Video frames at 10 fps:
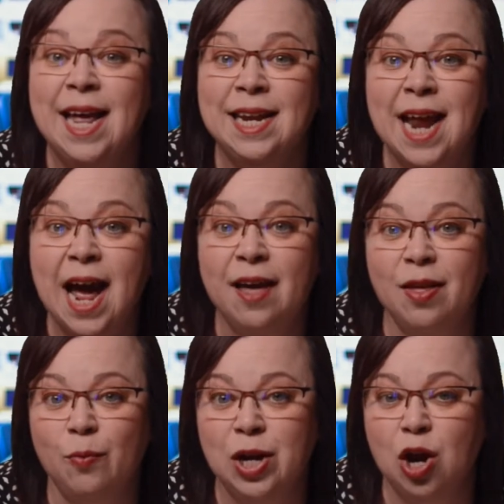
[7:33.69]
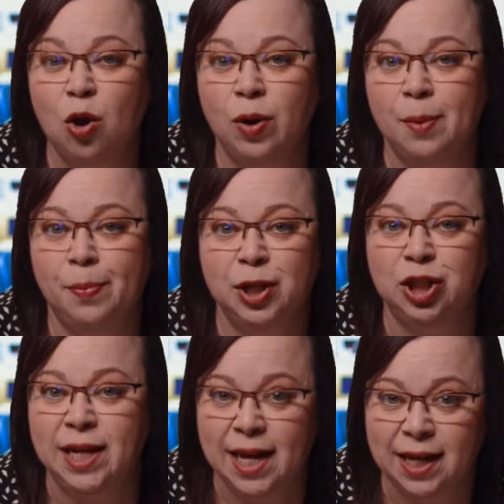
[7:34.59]
Now that we know what a
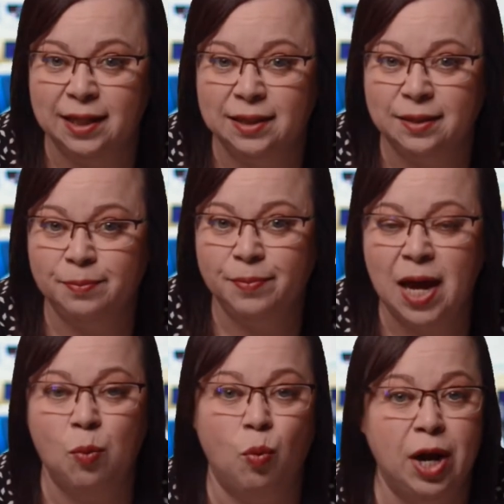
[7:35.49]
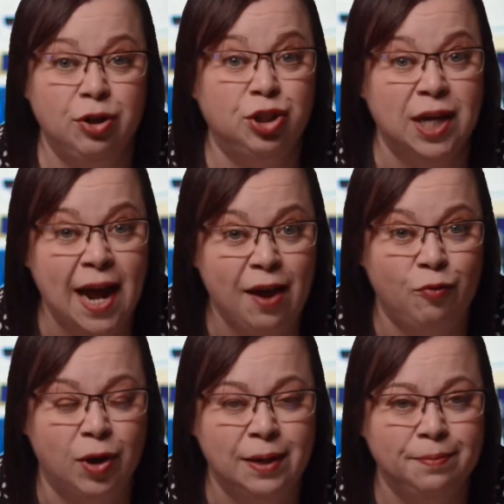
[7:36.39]
budget is and why you should
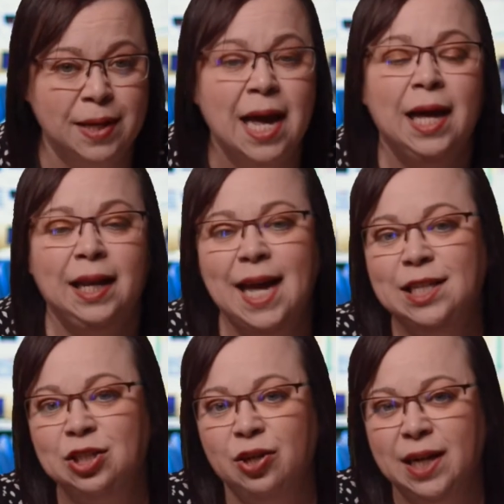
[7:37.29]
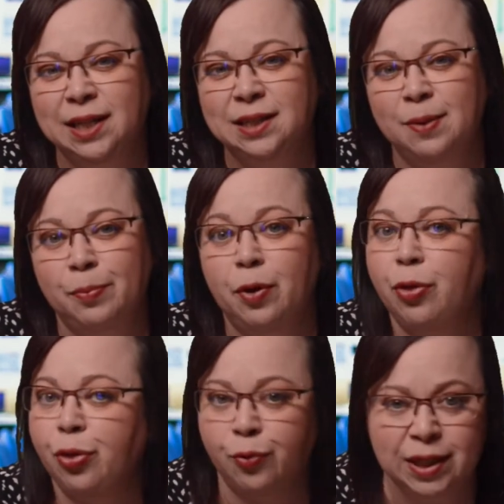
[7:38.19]
have one, let's look at a
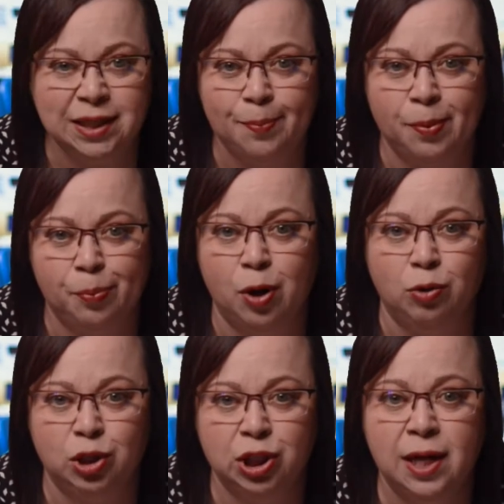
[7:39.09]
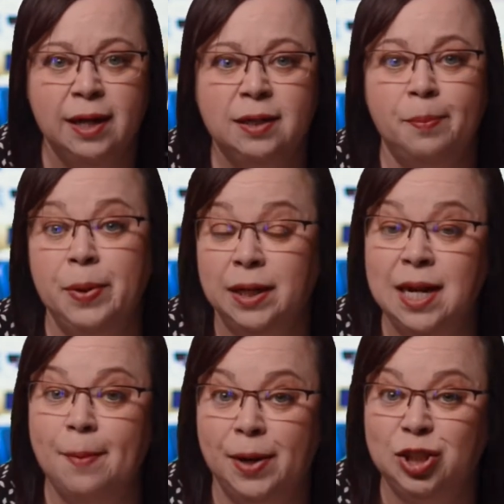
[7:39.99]
simple three-step approach to
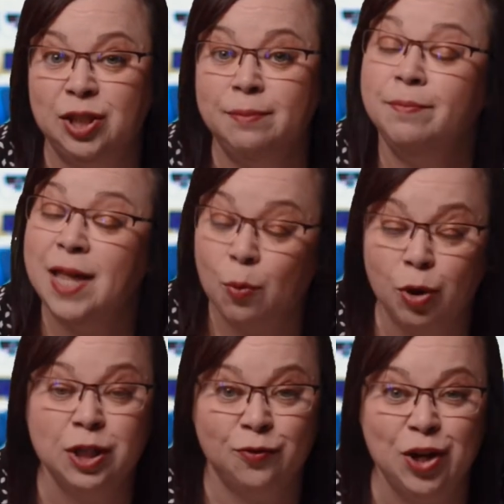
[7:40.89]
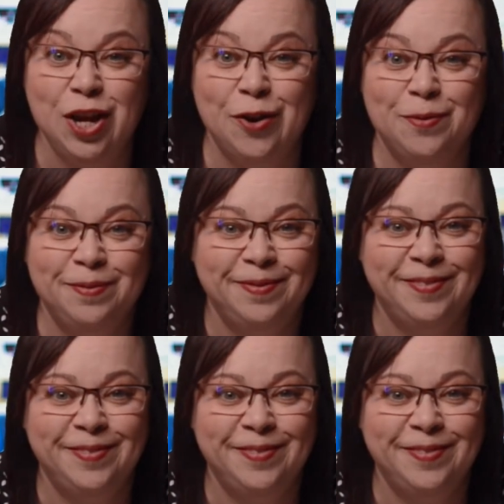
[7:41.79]
building a budget that works for you.